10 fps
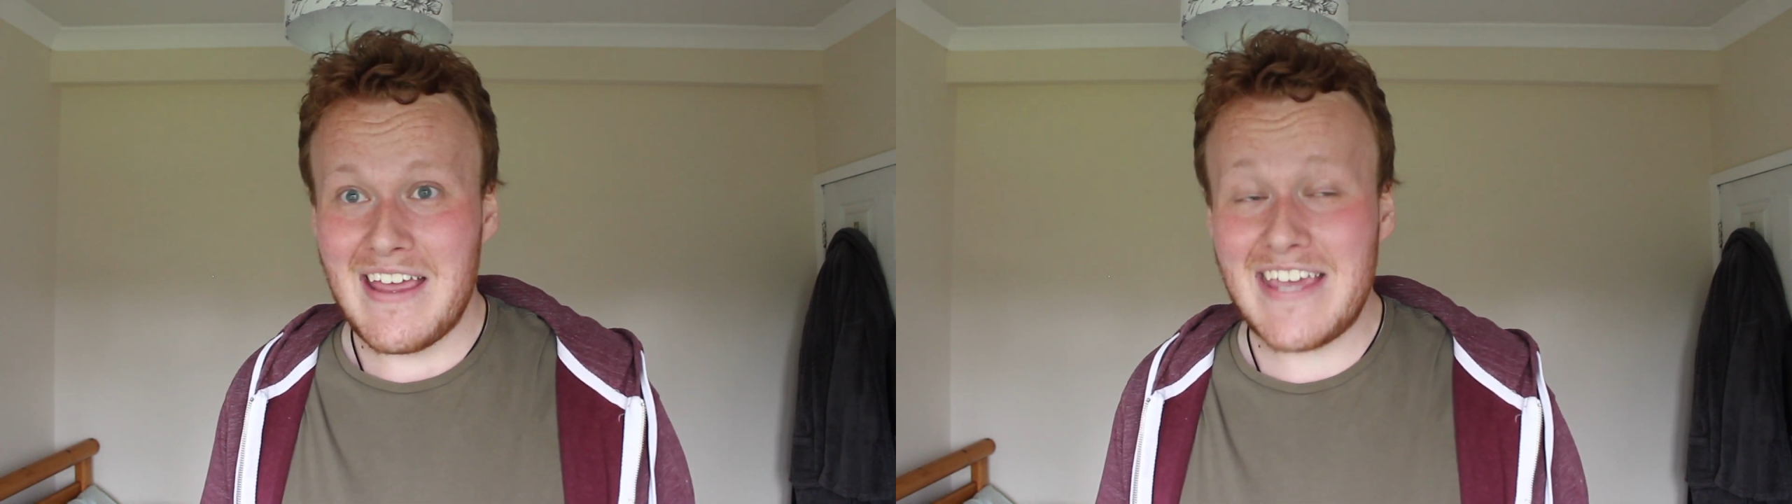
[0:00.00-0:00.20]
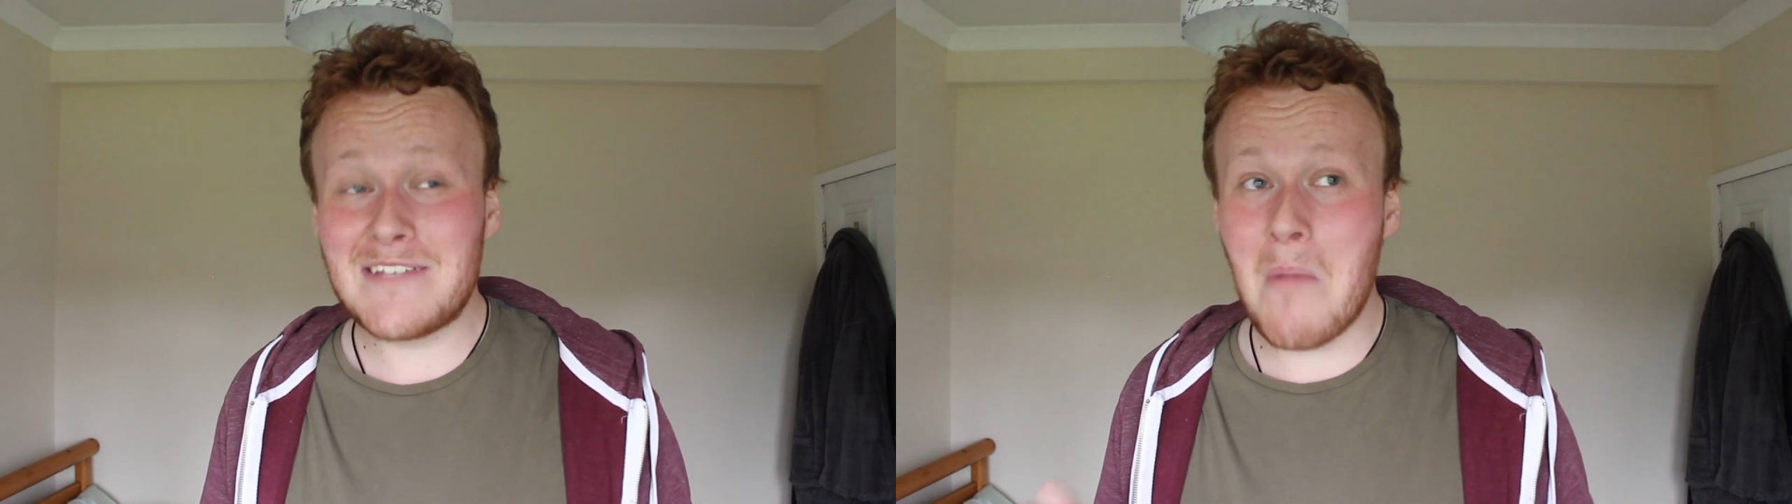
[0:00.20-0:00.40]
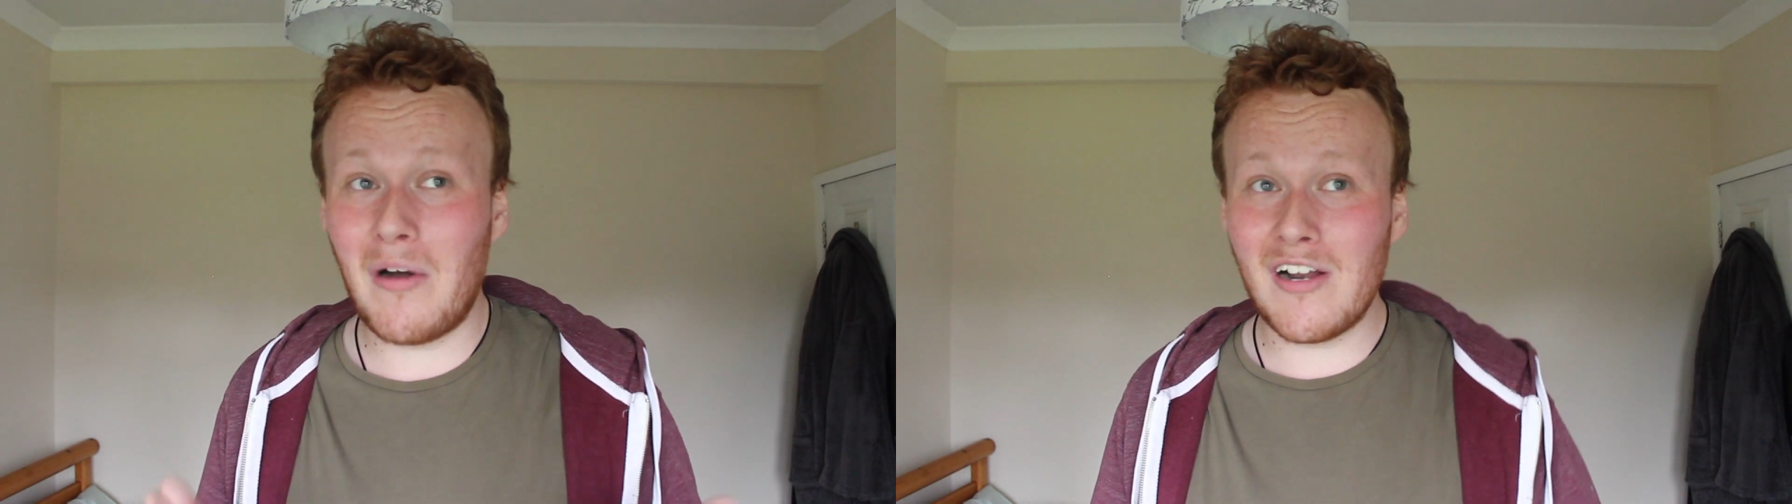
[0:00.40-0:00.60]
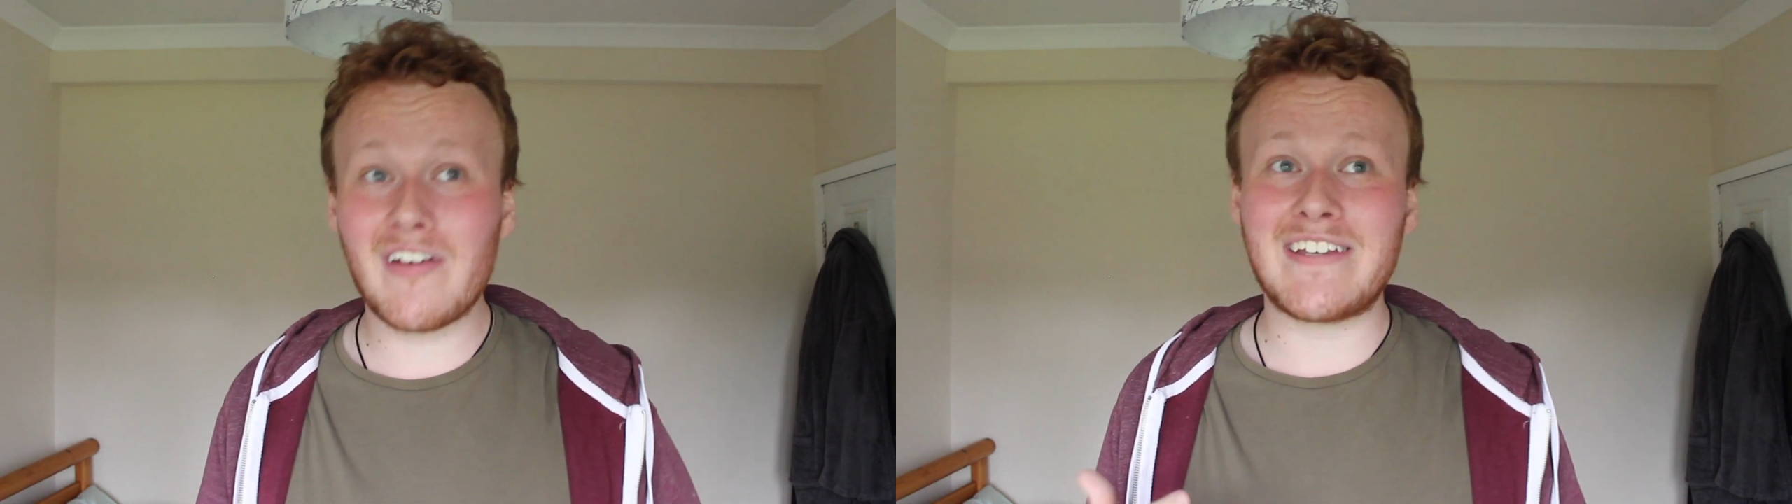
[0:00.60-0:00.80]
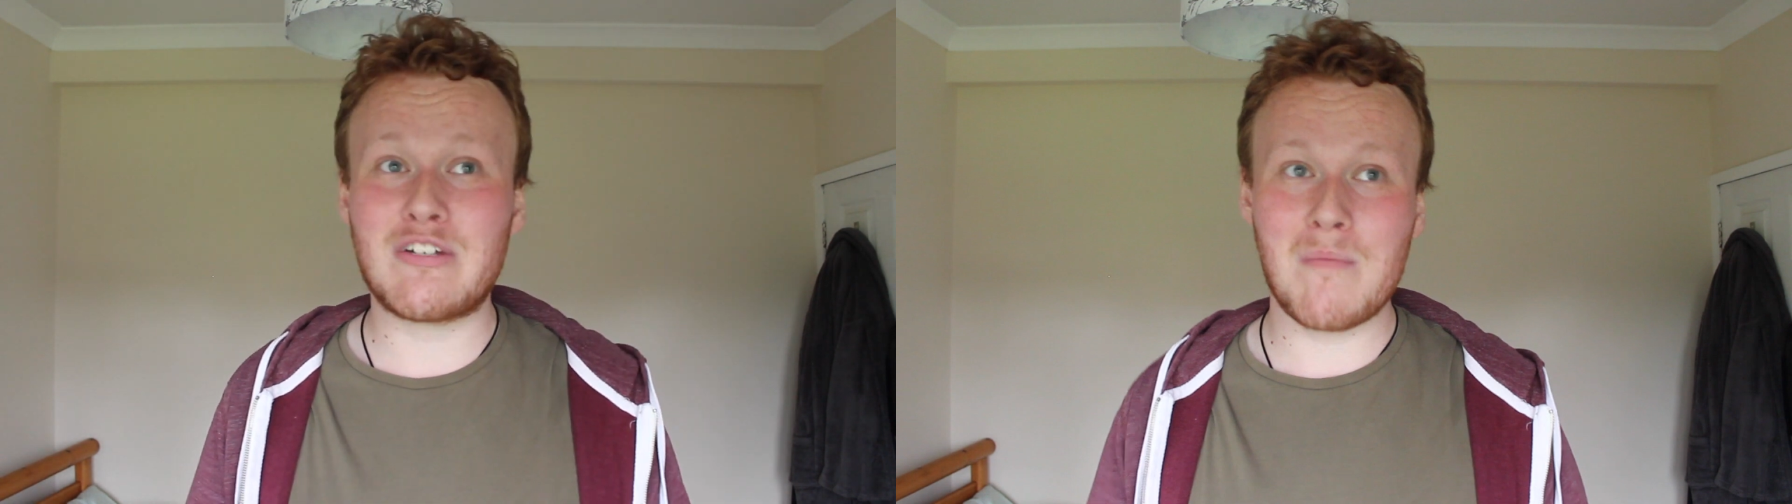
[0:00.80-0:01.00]
he's
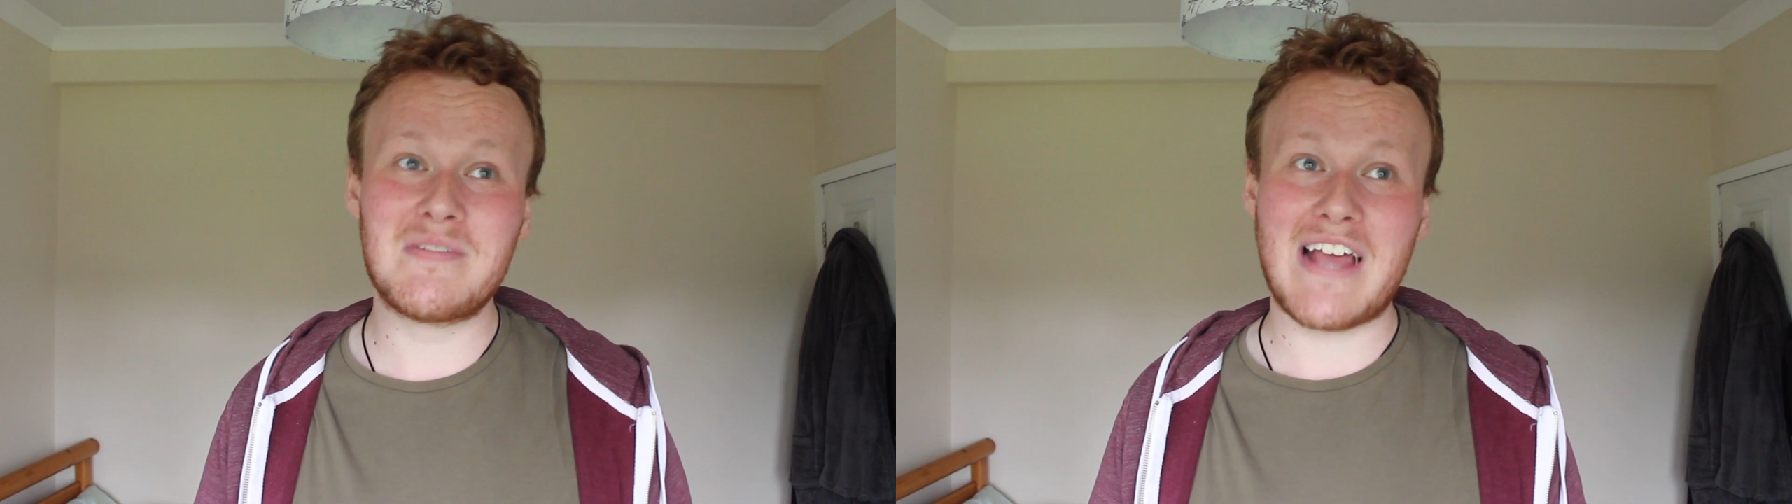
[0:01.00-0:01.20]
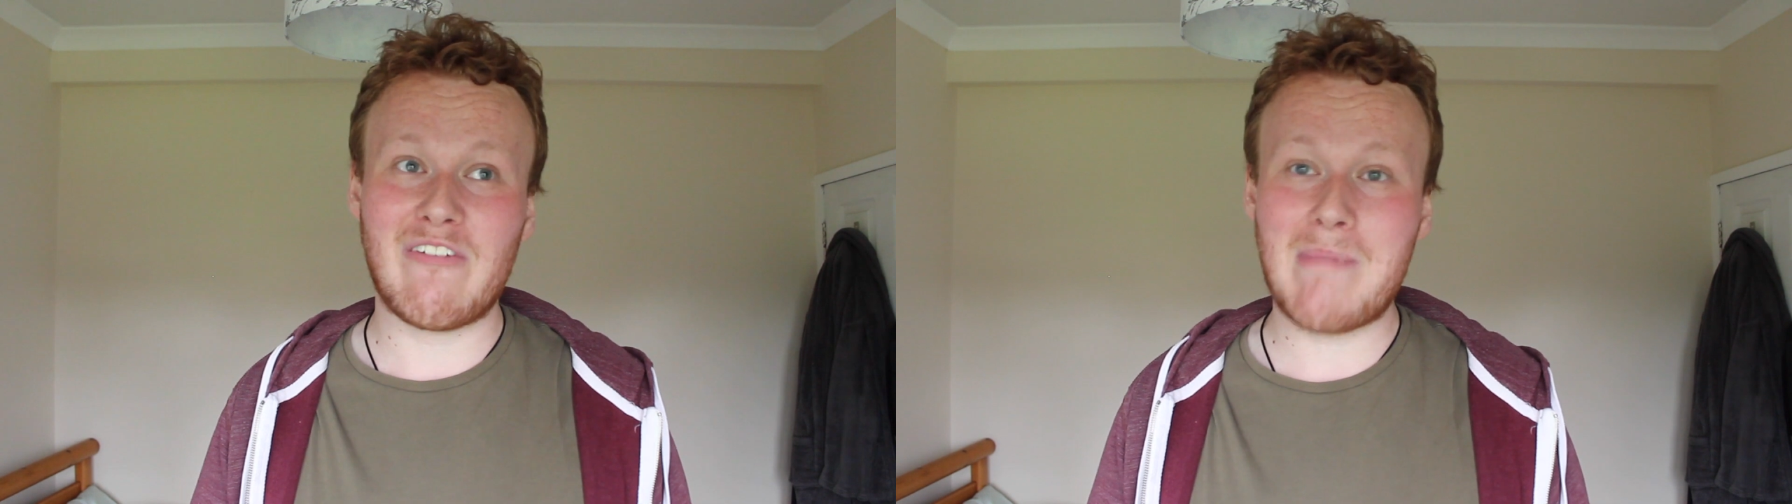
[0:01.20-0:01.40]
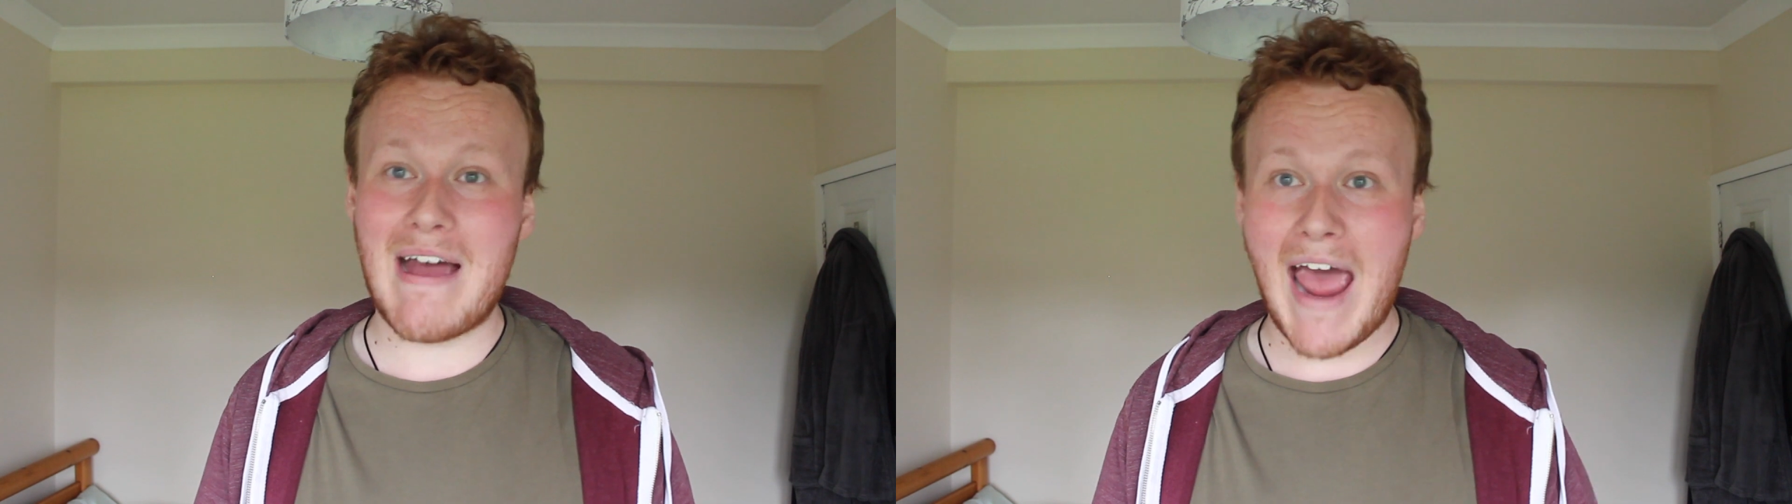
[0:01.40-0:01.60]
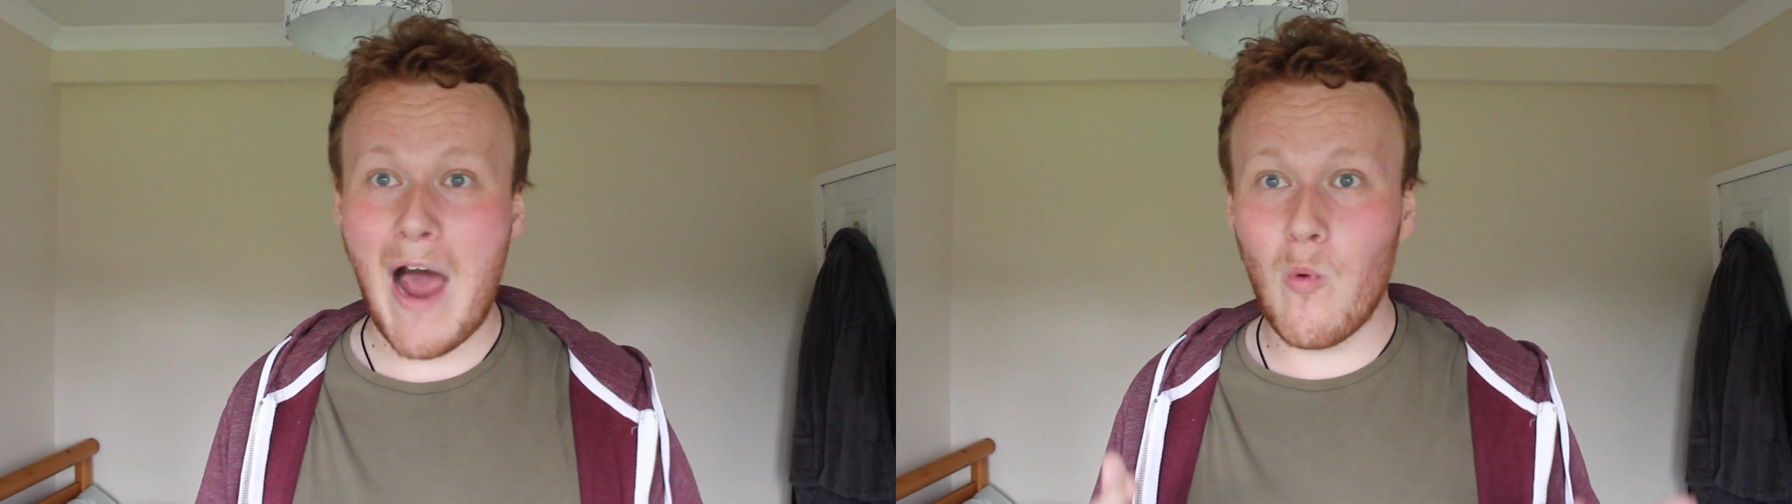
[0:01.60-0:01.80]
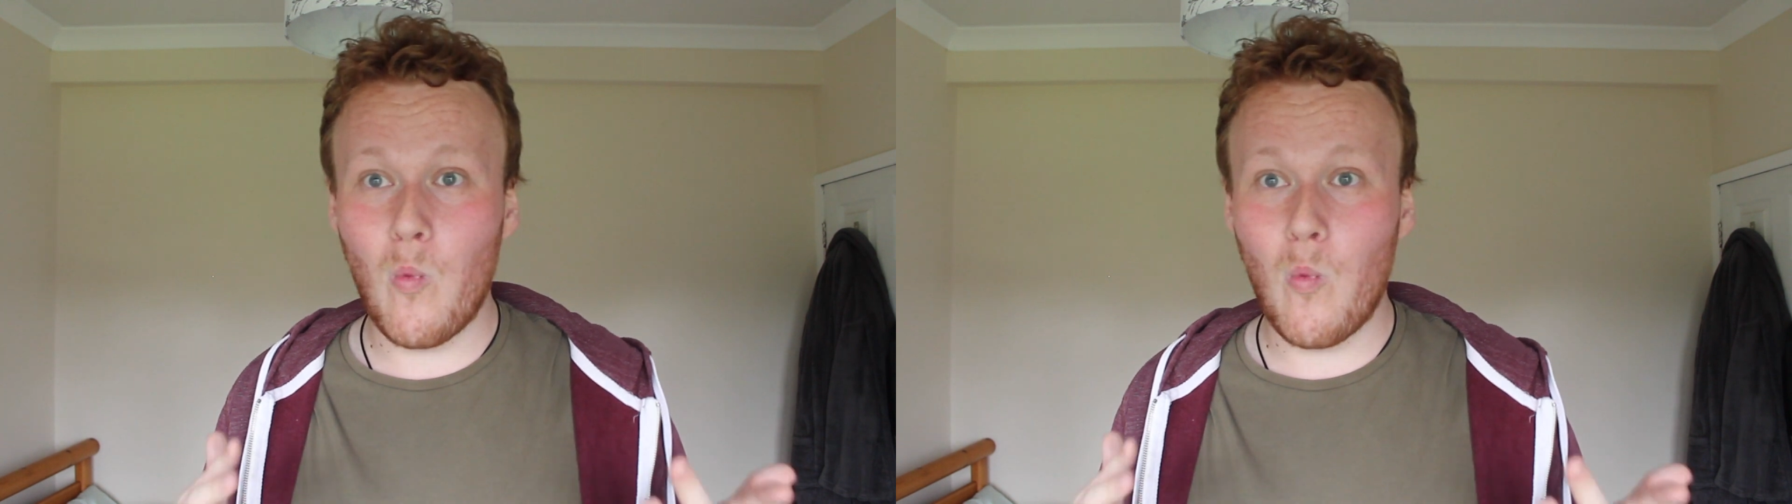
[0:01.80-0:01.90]
monologuing to himself about how